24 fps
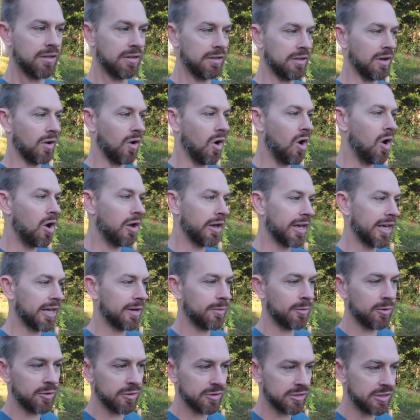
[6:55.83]
You know, all
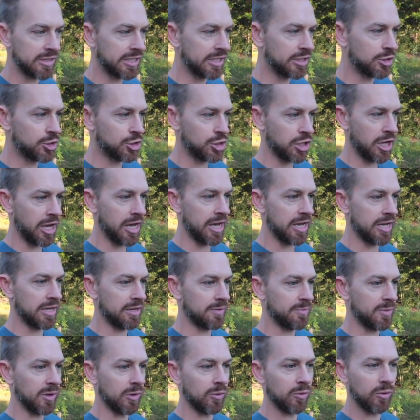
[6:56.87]
animals need
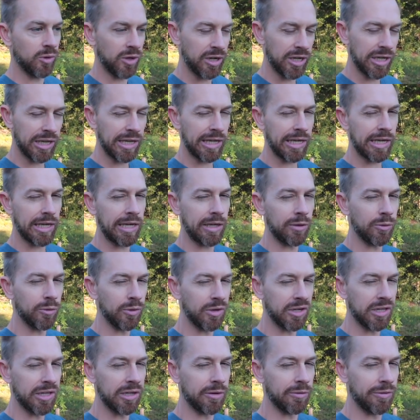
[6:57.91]
shade, but really,
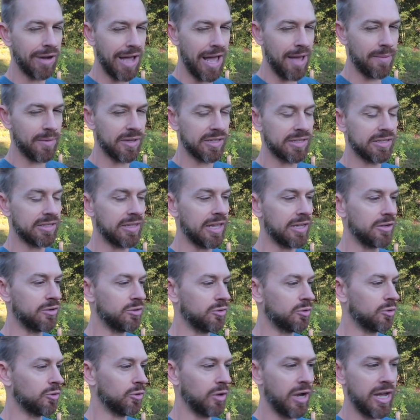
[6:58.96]
really rabbits, they
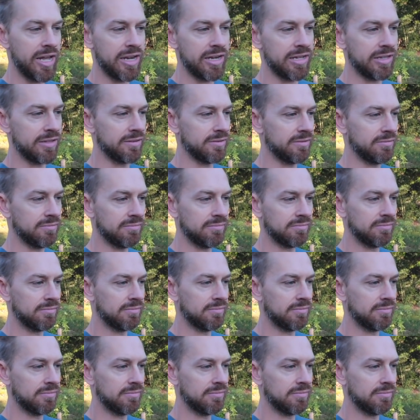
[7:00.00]
do great in